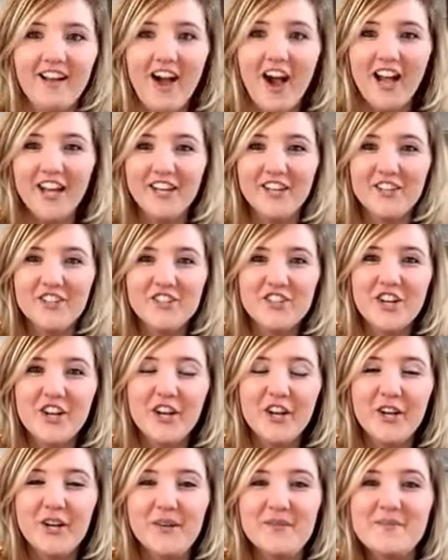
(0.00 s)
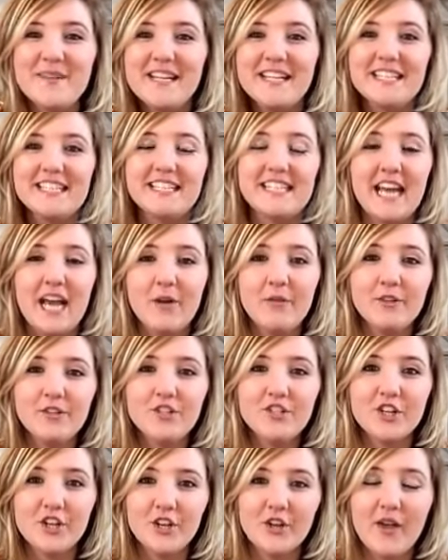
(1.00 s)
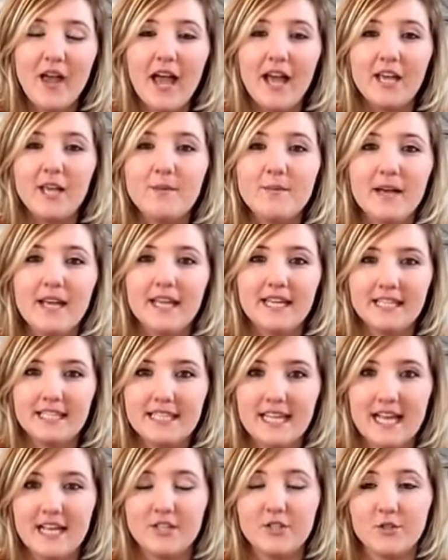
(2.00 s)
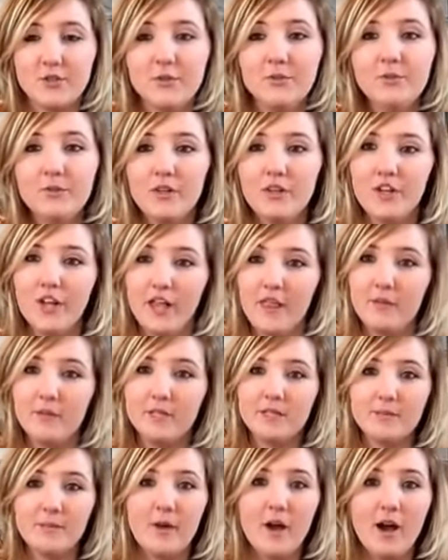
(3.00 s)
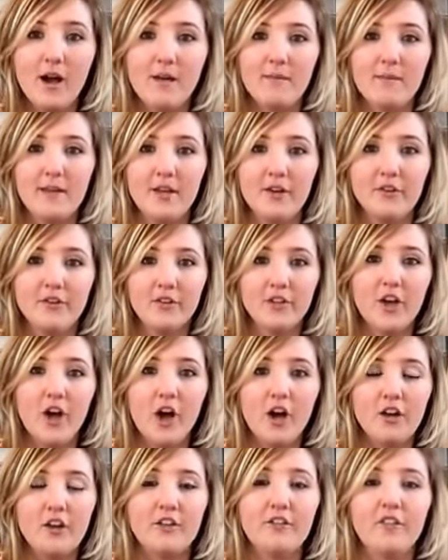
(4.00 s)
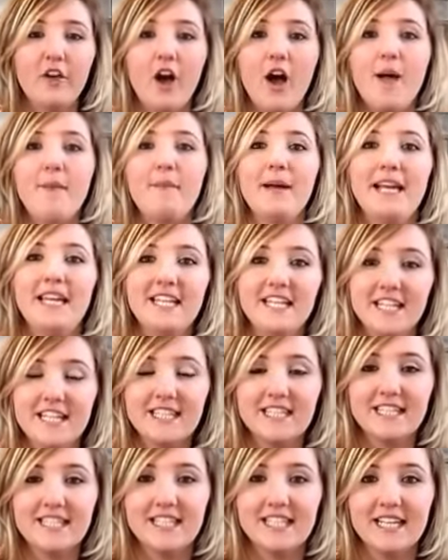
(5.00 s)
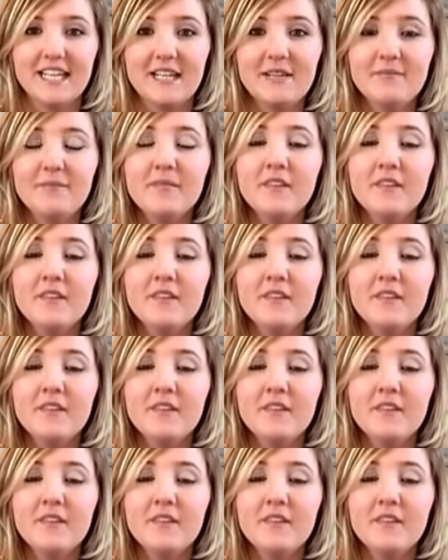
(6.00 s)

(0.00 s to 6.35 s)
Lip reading: Hi YouTube, today I want to show you how you make a tassel like the ones behind me on the garland that I made yesterday.